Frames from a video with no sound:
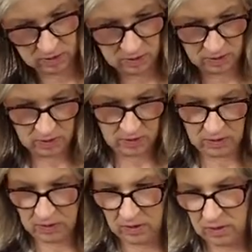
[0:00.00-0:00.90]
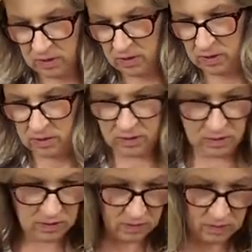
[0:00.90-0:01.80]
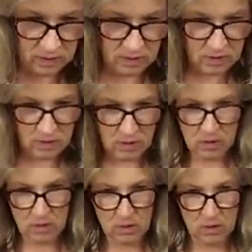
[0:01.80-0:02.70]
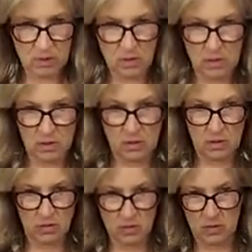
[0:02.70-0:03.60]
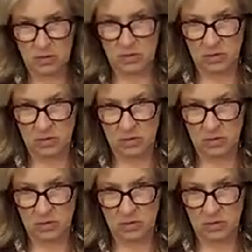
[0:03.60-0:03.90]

Nobody speaks.